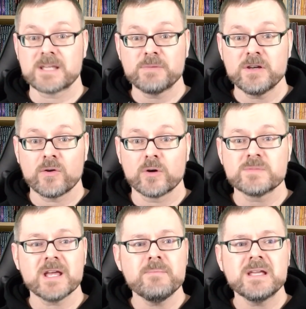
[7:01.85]
accepted
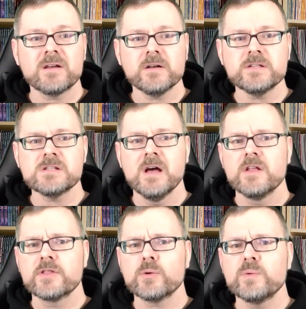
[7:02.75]
norms and because
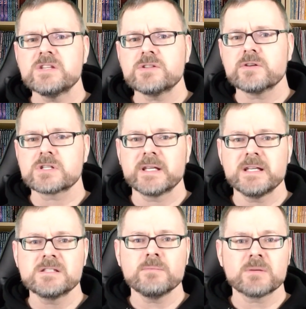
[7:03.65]
their research
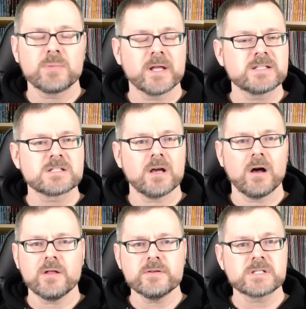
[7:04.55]
leads them to places
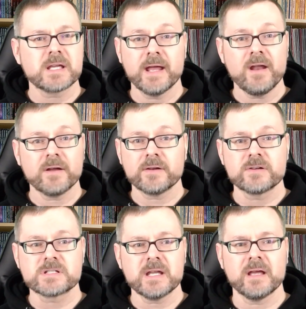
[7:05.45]
others cannot
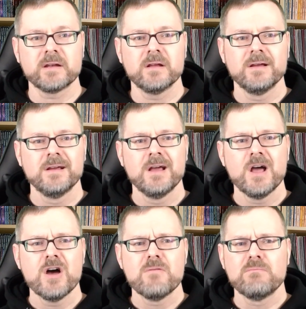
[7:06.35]
understand,
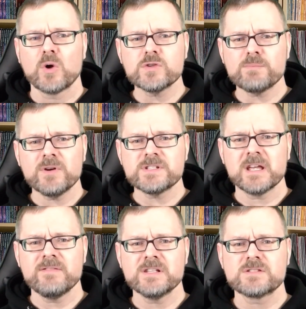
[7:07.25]
most
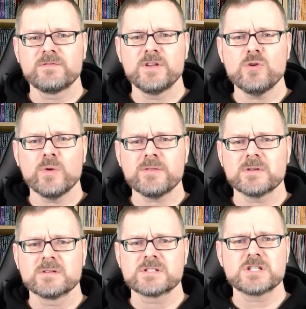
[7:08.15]
Barsavians view
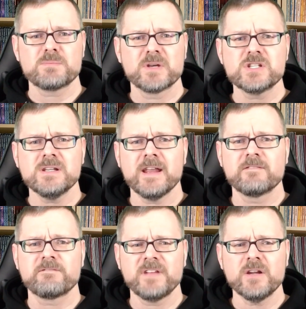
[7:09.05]
with suspicion
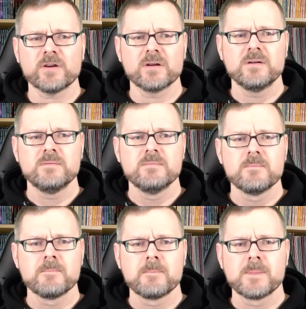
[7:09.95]
and fear.
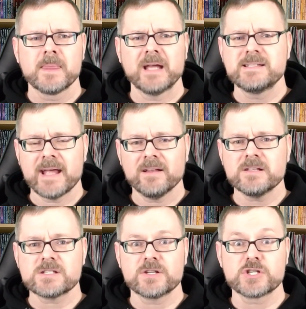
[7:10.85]
And
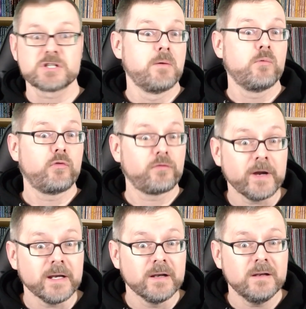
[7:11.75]
talents such as
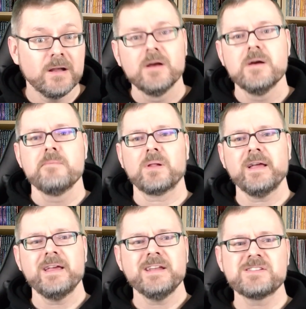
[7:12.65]
Frighten
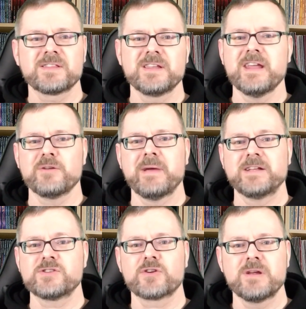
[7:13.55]
play into the
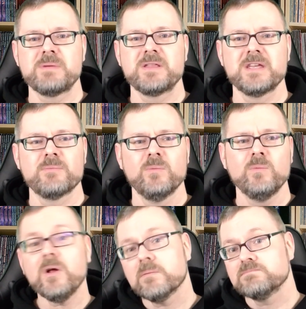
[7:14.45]
Nethermancer's creepy theme,
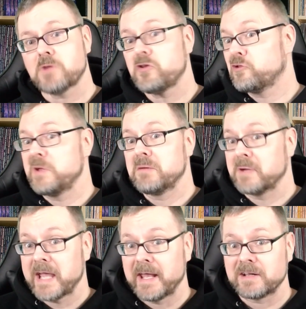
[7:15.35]
while also
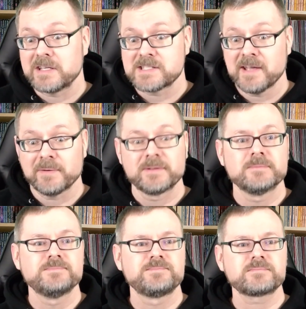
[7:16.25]
being mechanically sound.